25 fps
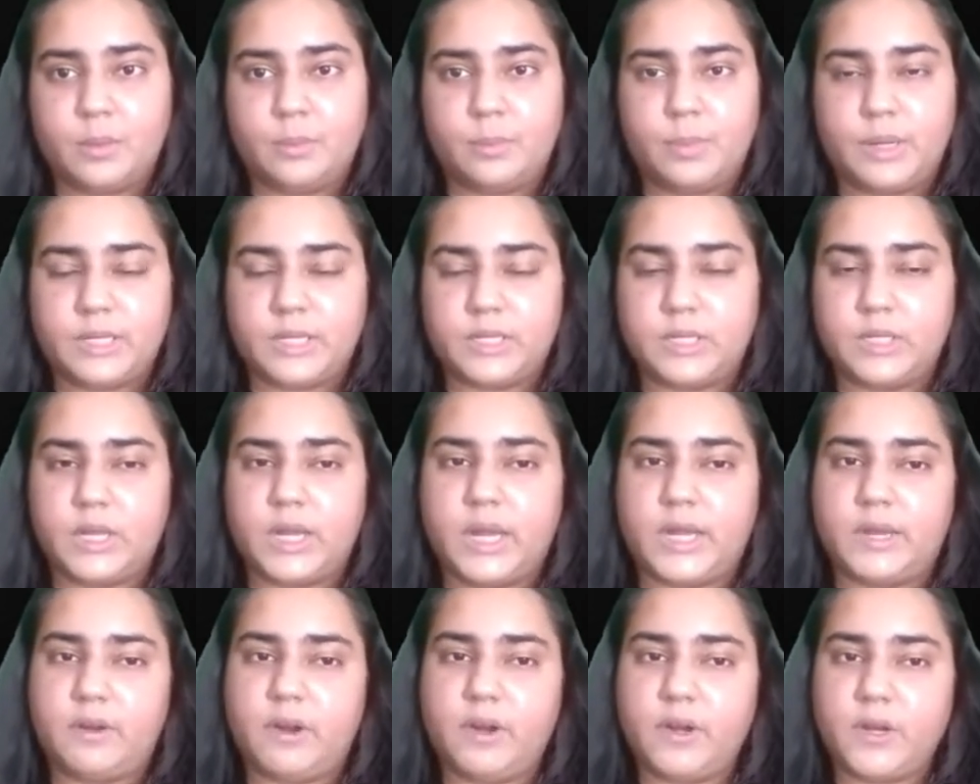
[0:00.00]
But in
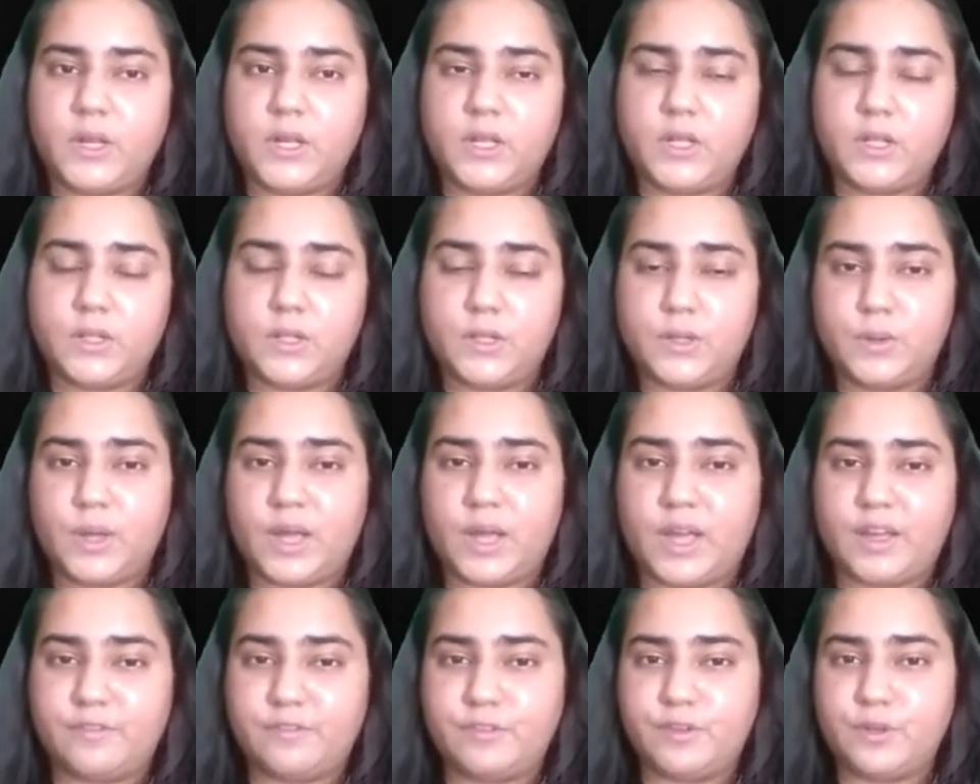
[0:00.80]
hierarchical, you
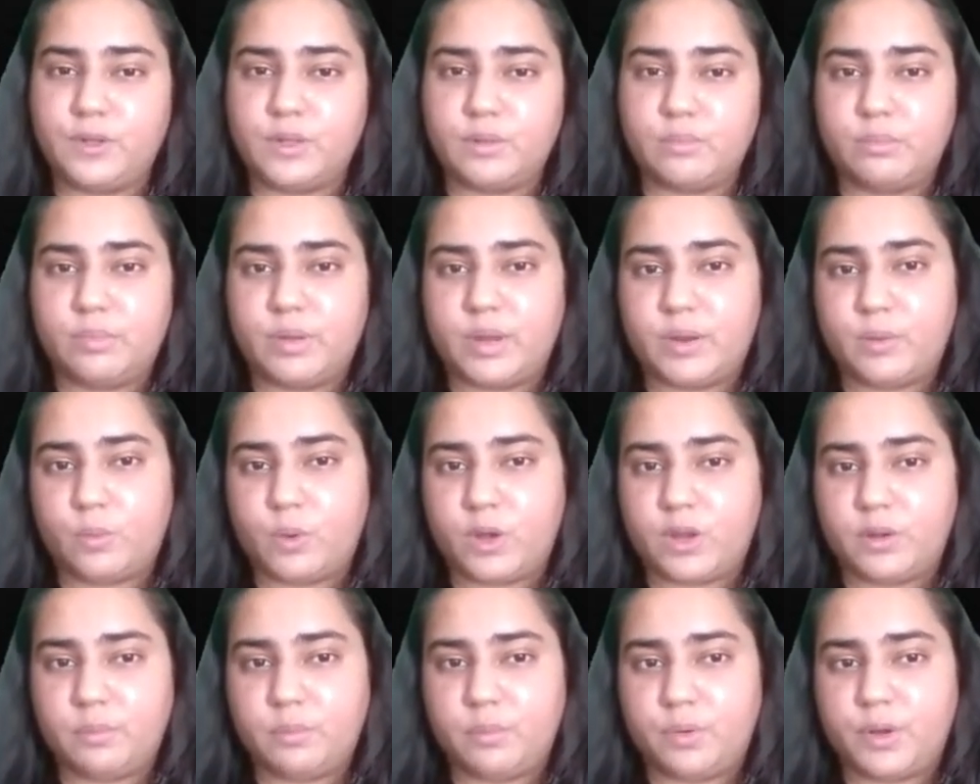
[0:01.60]
have to compare
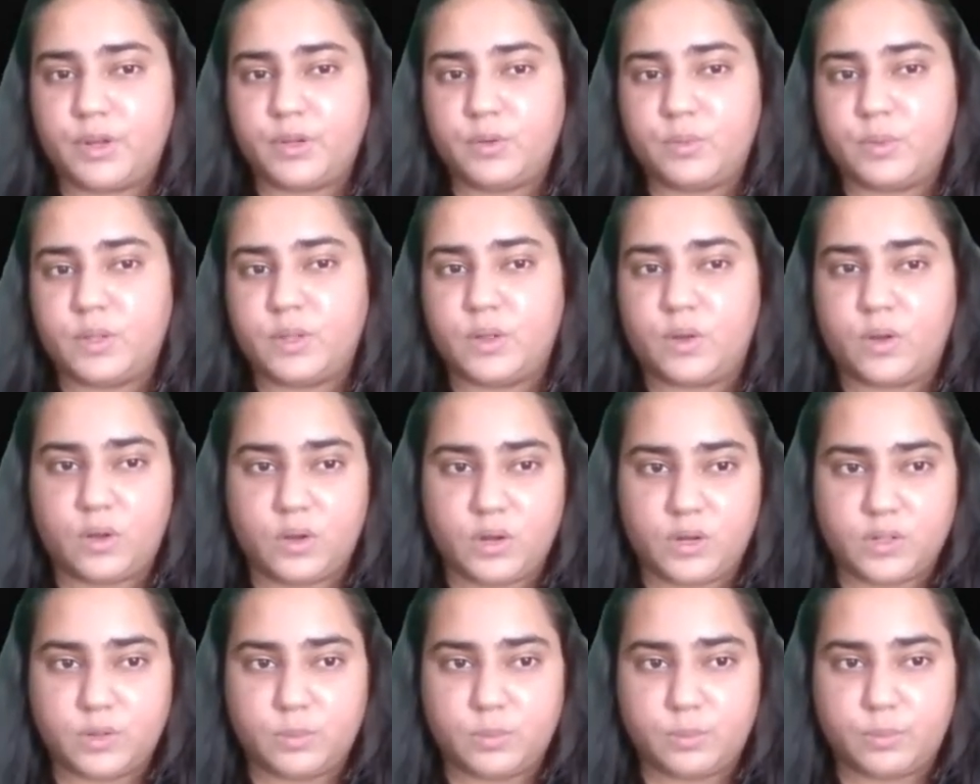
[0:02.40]
one point with
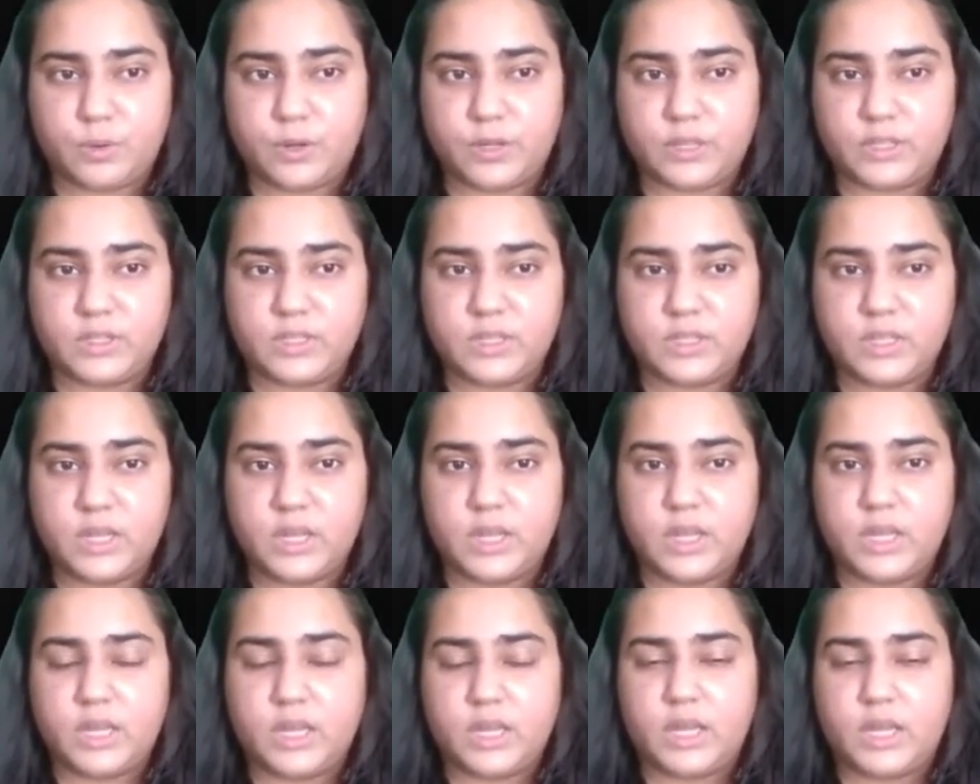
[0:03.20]
all other points,
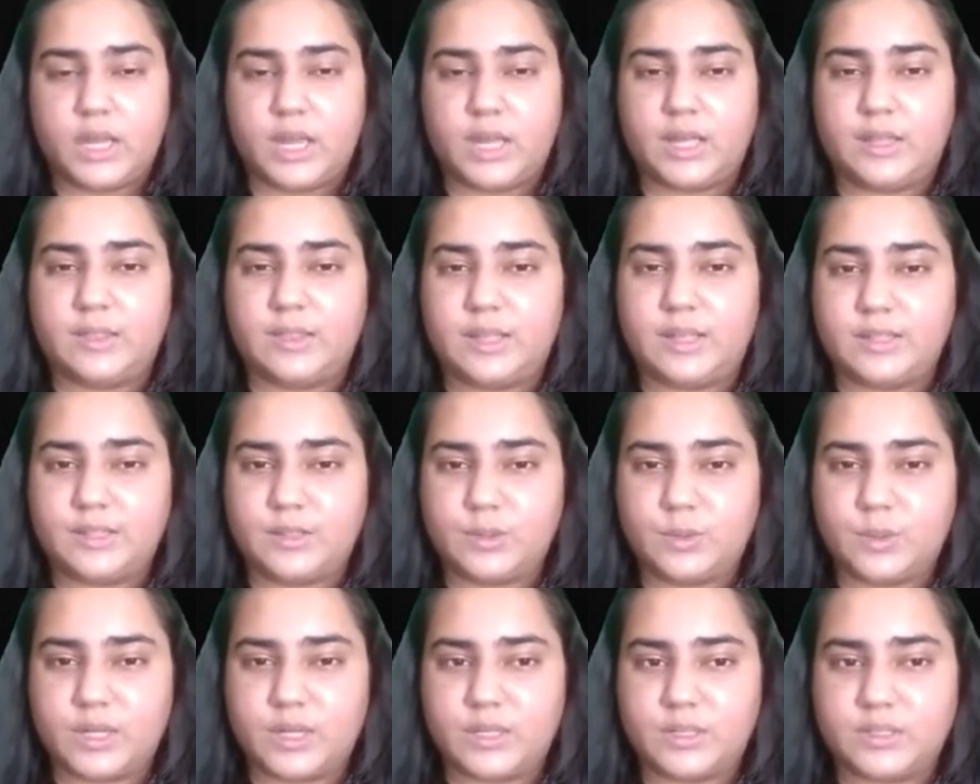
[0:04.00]
and
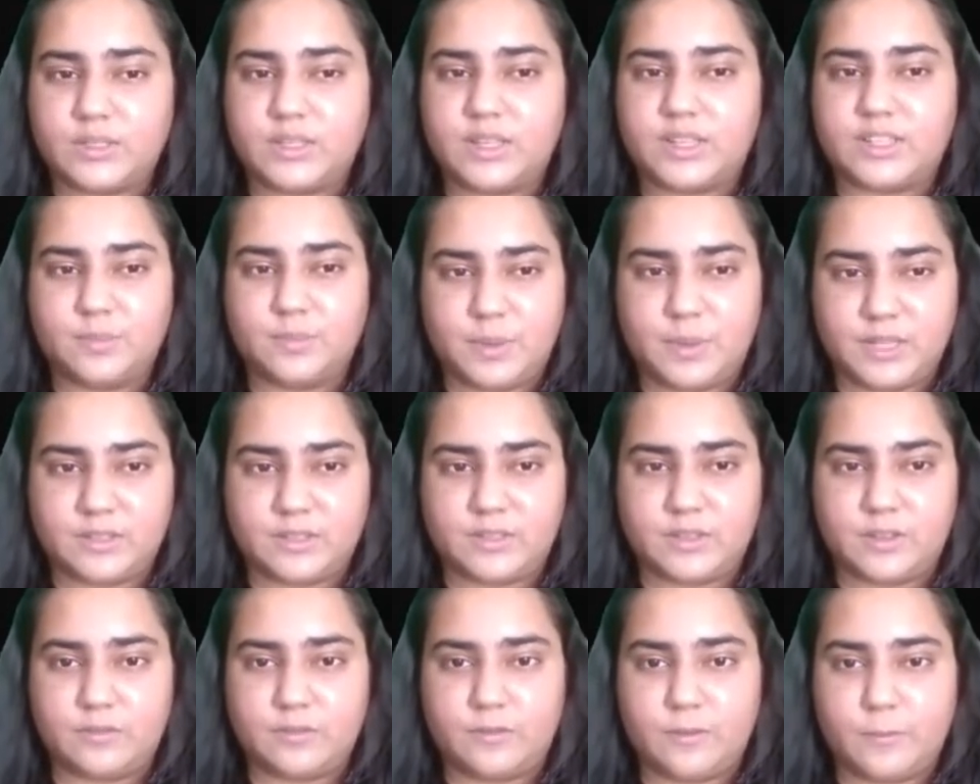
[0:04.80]
that's why it is
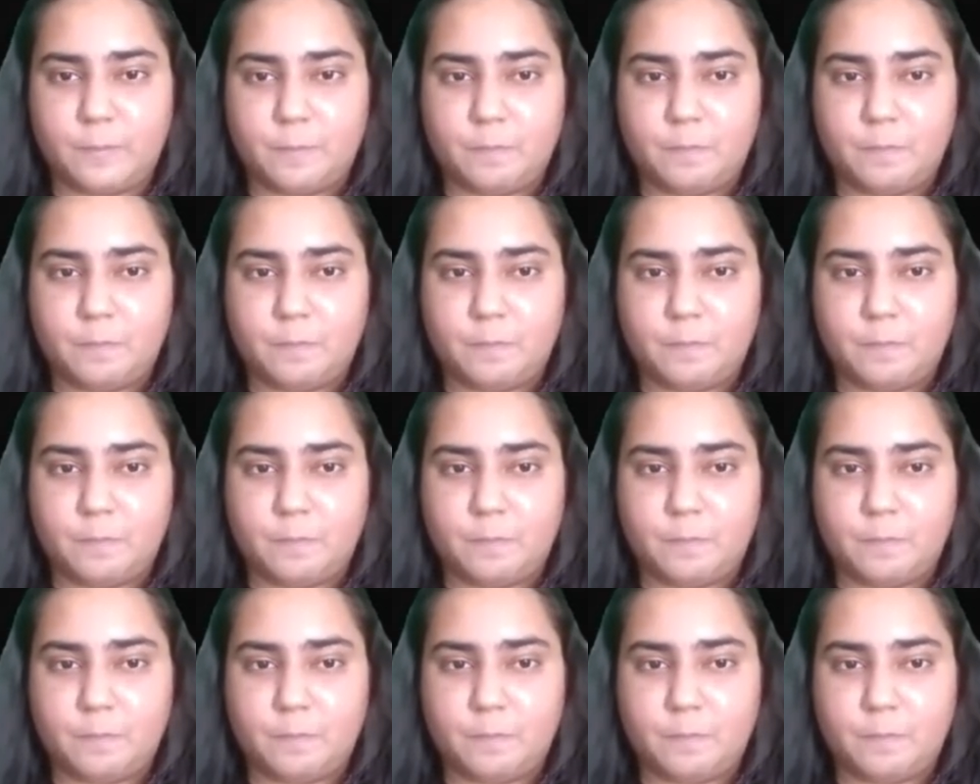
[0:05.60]
expensive.